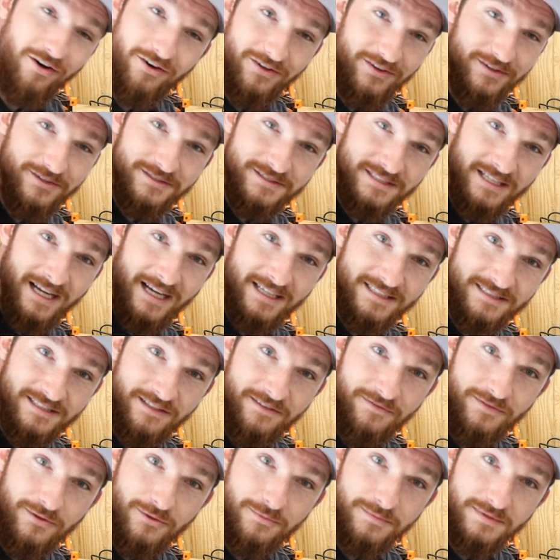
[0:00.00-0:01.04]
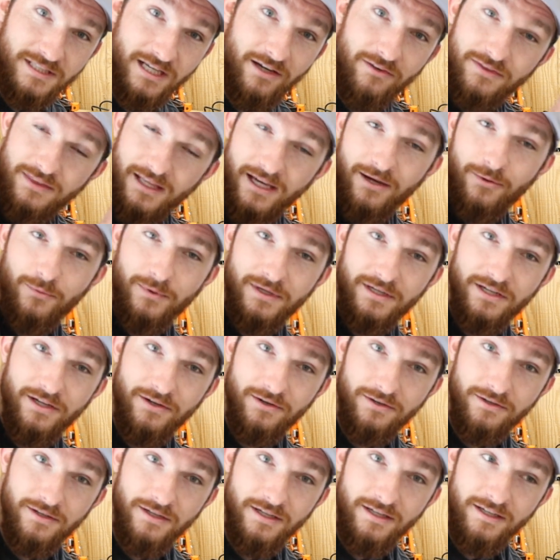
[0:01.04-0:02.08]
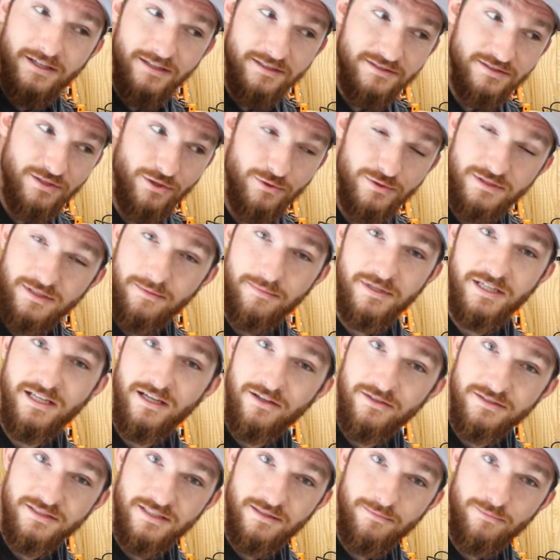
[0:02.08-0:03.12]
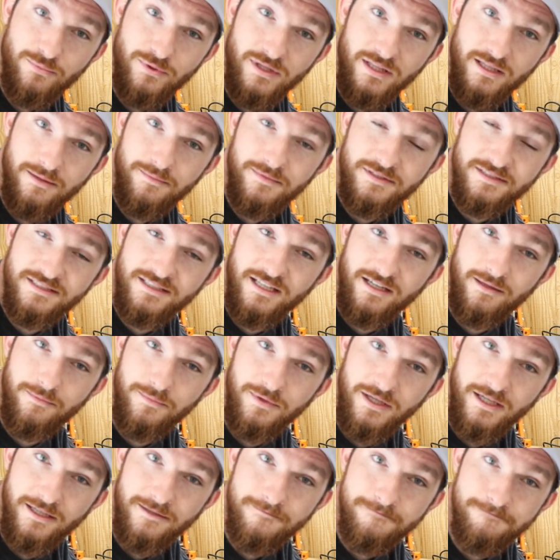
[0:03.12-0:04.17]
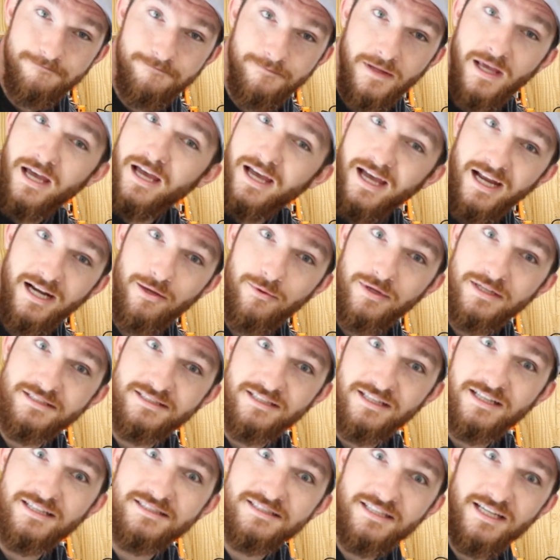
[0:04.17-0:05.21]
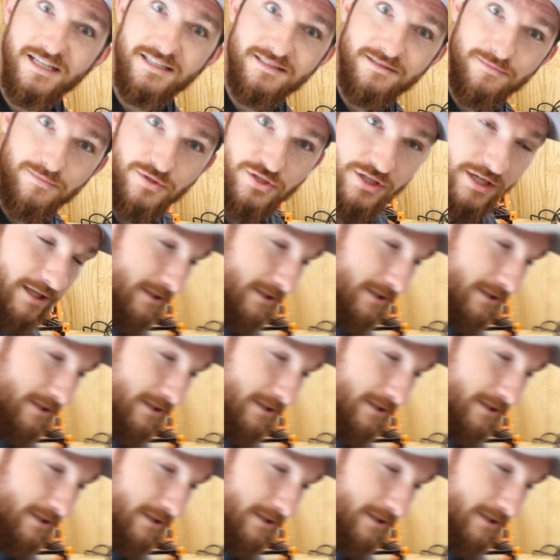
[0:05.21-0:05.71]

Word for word: all those nasty fumes out that window so somebody else can breathe them instead of me. Anyways, let's cut some